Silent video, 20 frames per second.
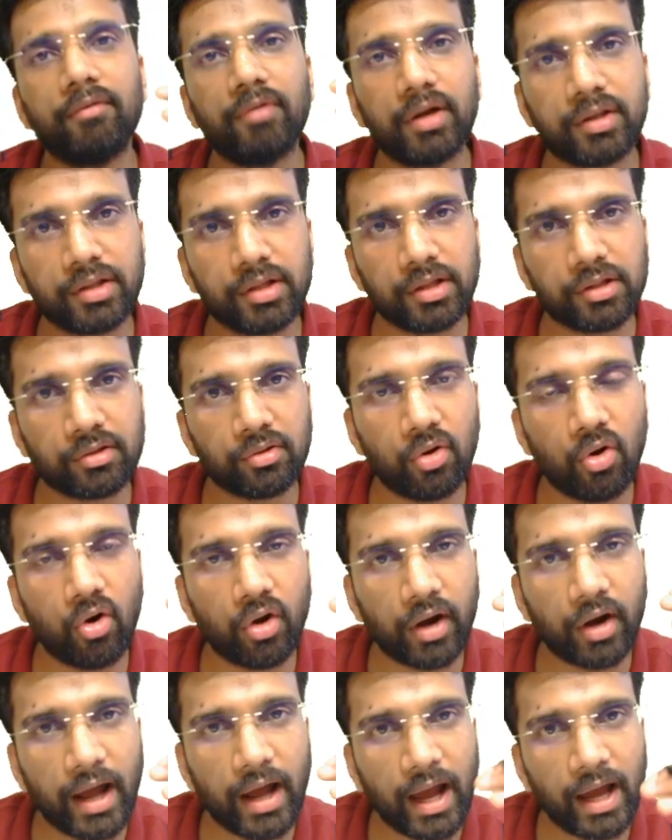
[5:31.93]
advances,
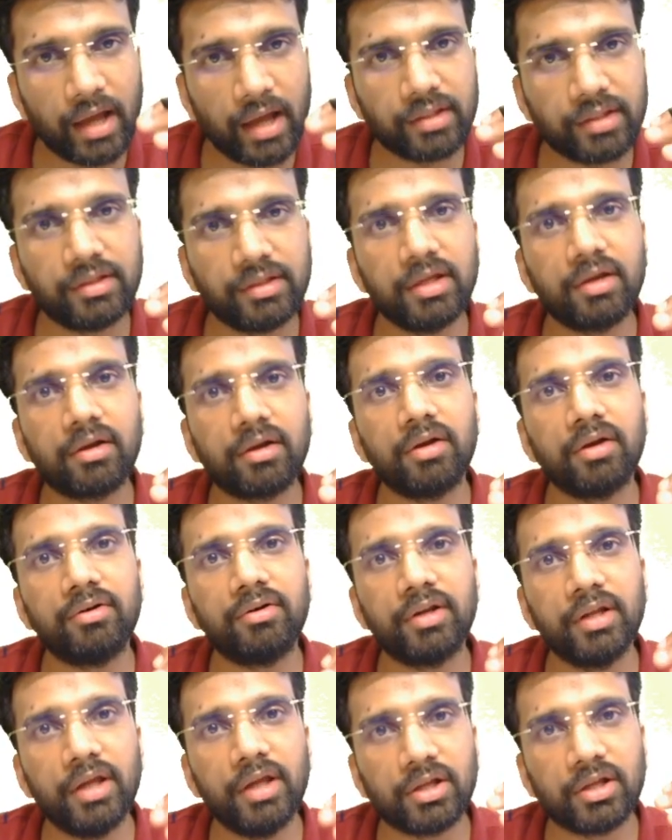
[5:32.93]
or as the
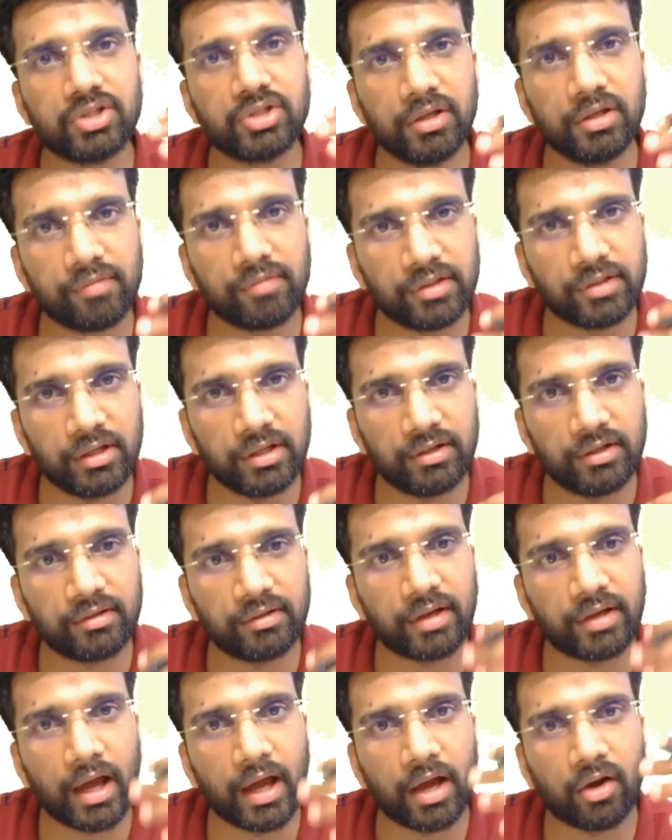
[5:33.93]
country achieves the
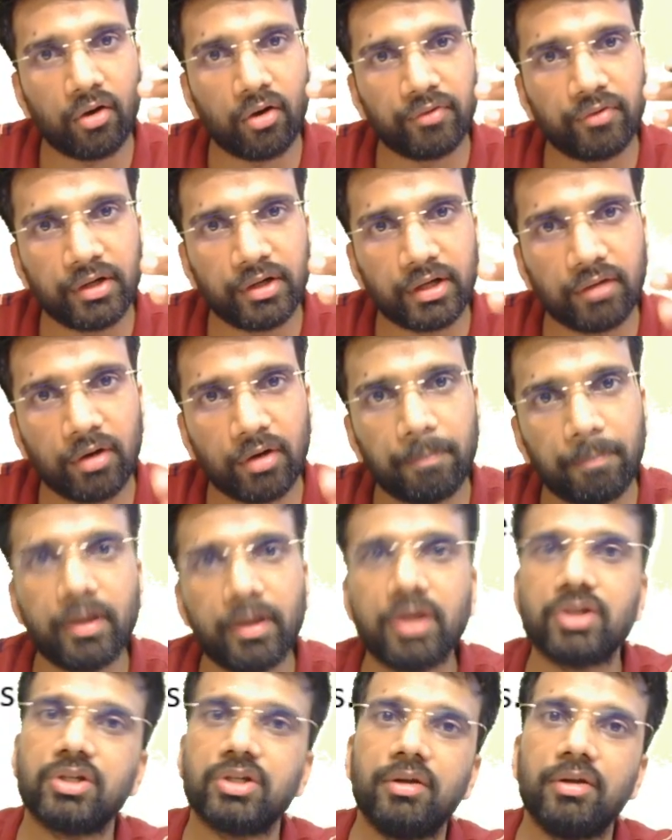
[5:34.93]
tag of a developed
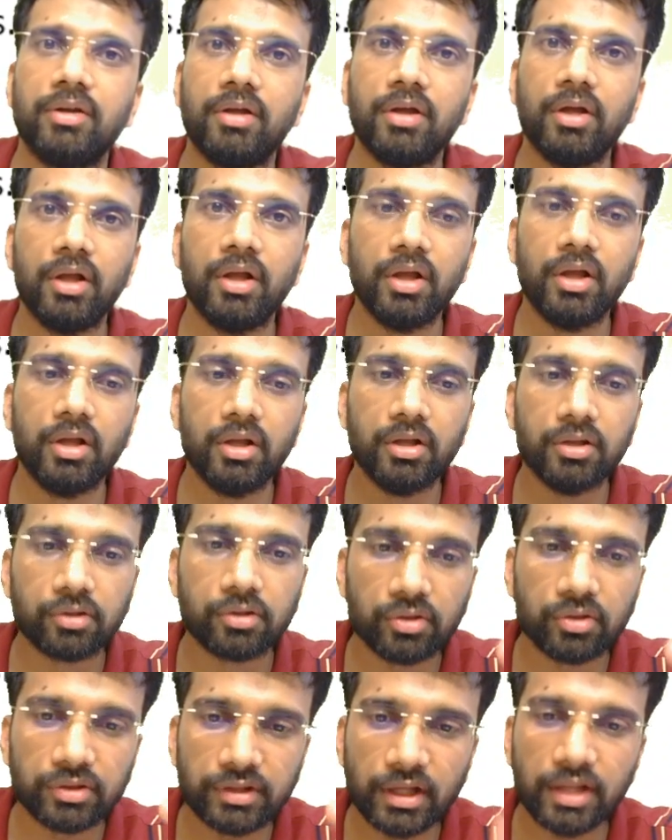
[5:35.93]
nation,
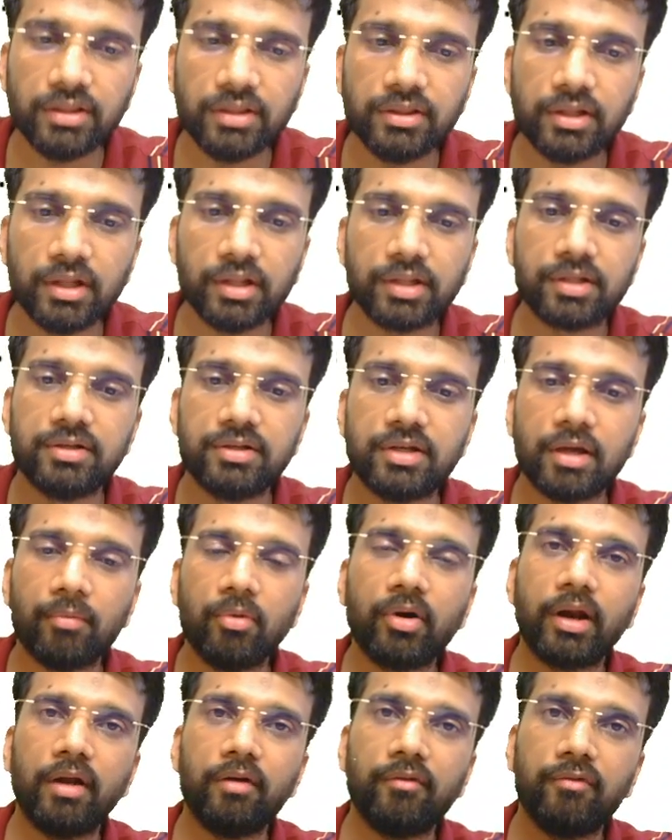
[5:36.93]
so then this
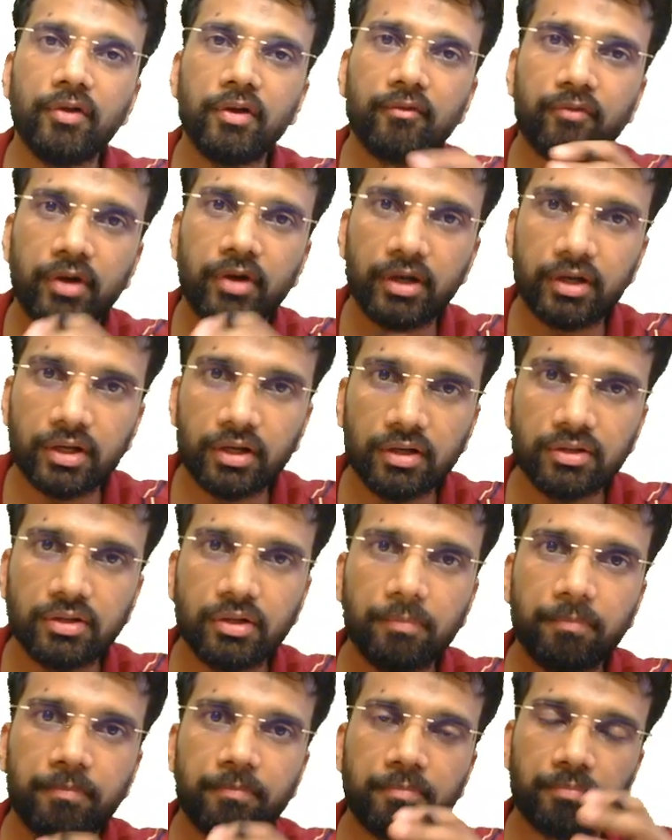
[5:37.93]
demographic winter,
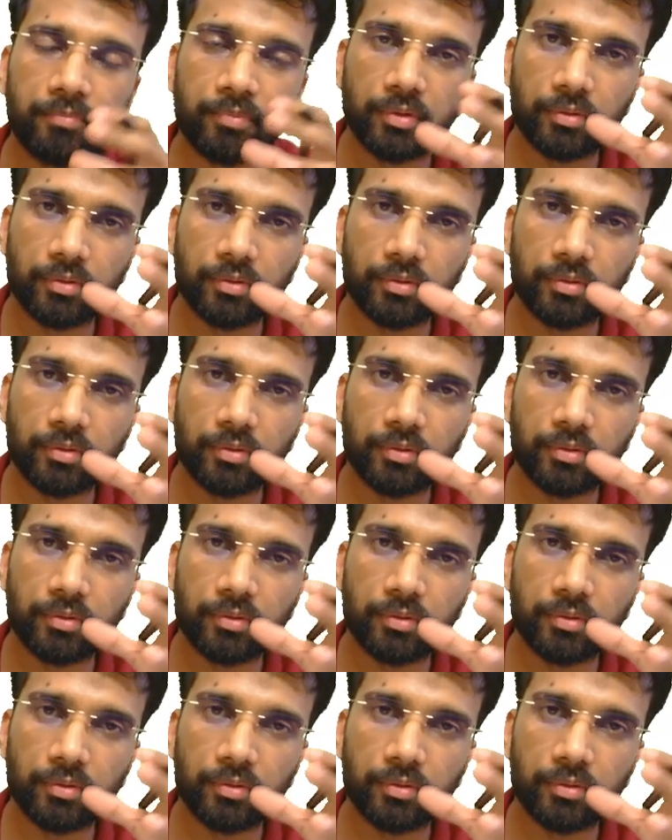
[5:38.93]
the